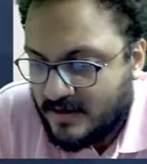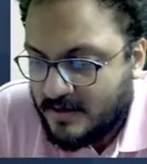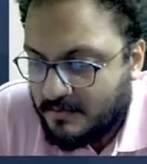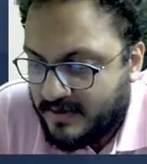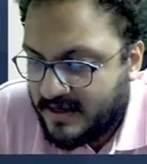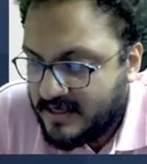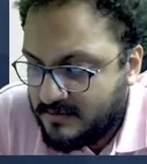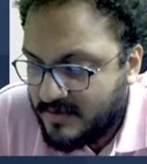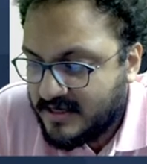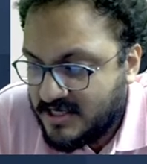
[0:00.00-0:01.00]
Bhagat
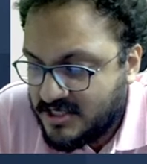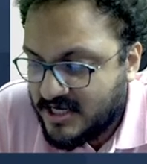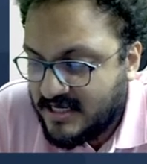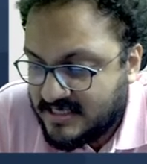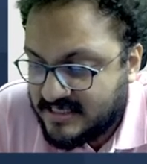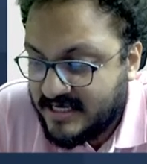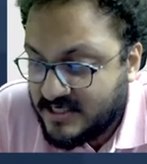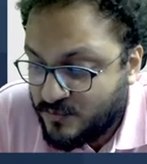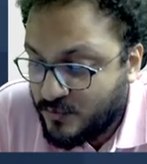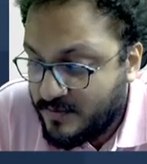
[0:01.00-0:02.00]
Makijani says,
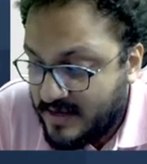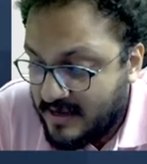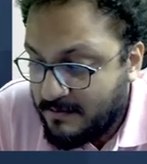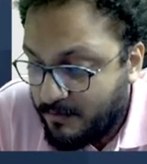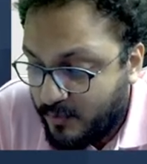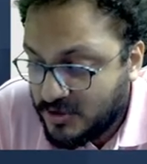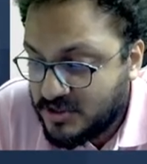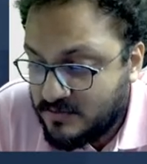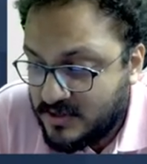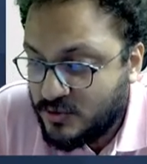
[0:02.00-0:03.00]
would be
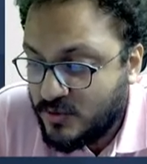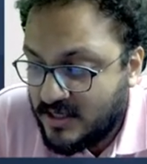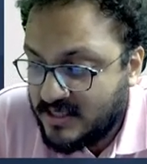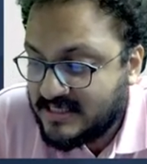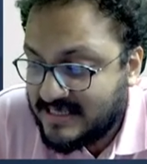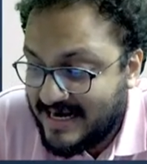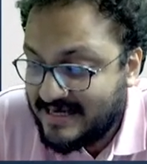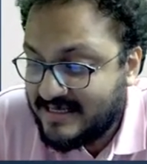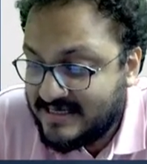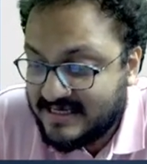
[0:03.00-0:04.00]
impossible to
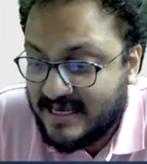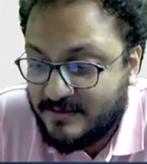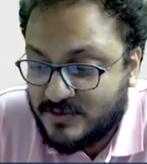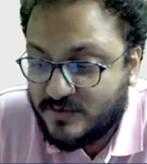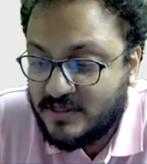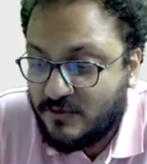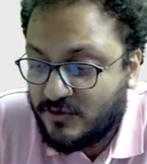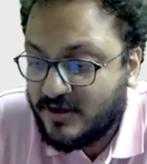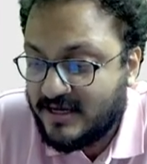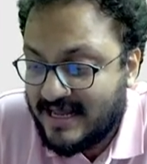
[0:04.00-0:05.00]
understand these games without your
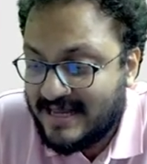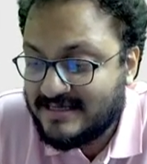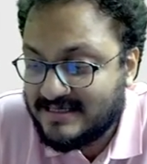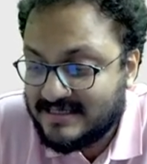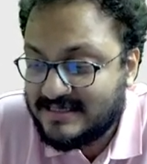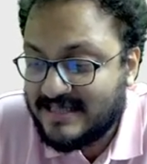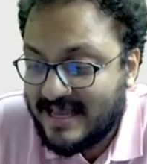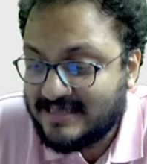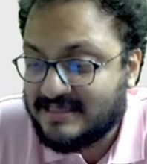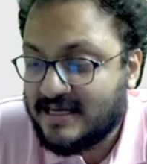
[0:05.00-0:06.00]
analysis.
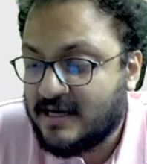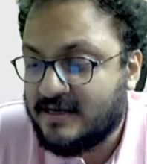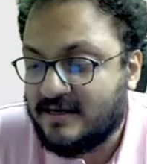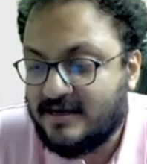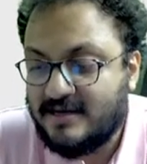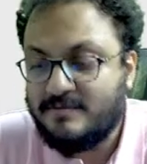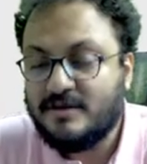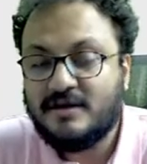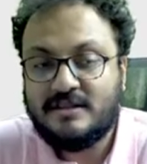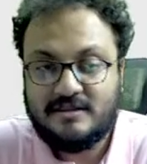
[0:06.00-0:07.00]
Thanks, Sagar. Are
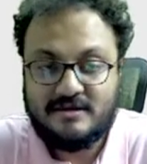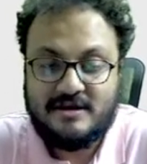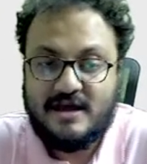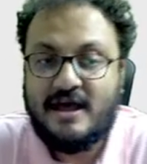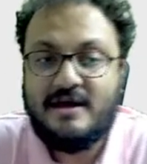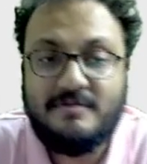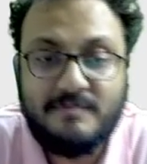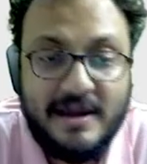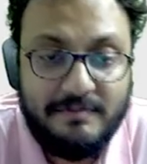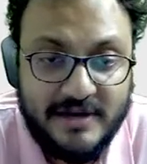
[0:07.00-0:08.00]
Bhagat, I,
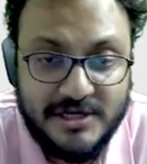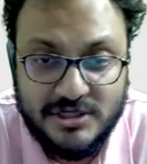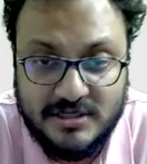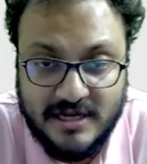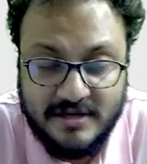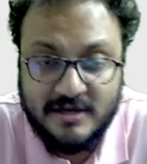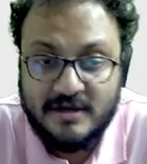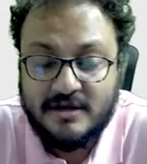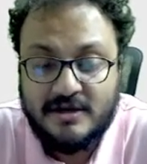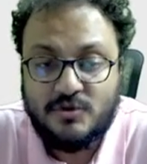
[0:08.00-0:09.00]
my pleasure that
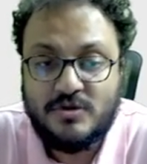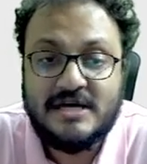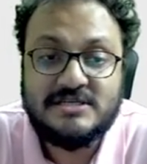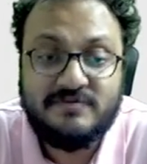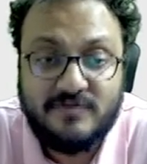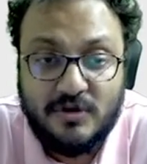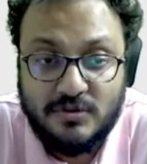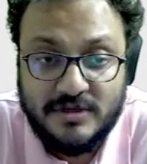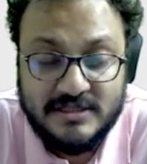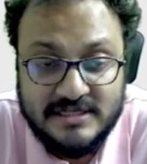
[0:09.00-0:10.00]
you guys are
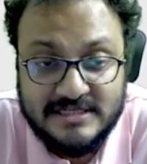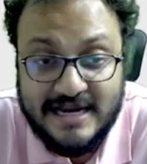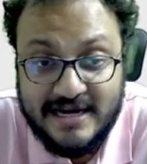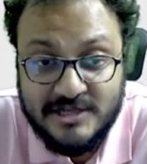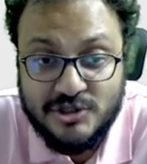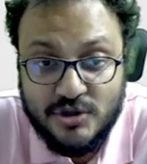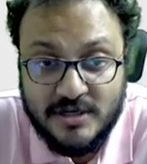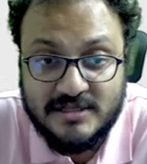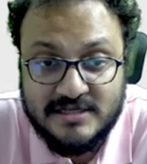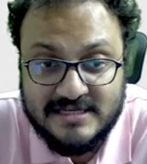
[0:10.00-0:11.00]
following this and
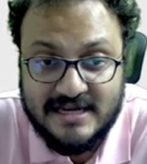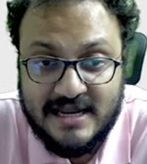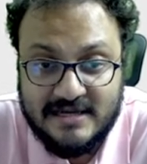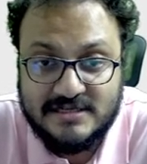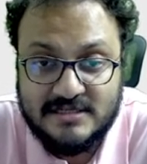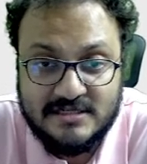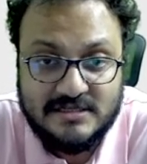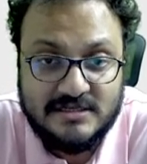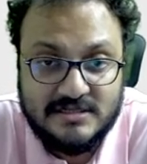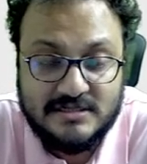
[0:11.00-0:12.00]
enjoying this analysis.
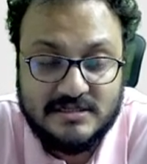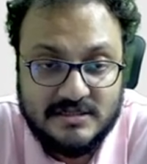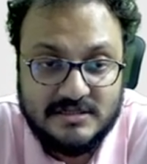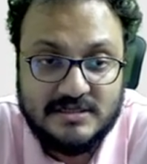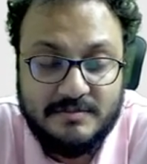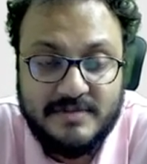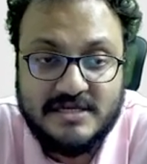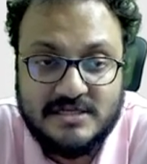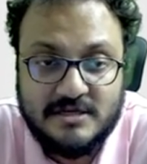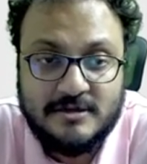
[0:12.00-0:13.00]
It's, it's
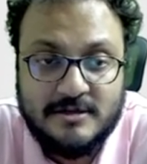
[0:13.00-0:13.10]
amazing.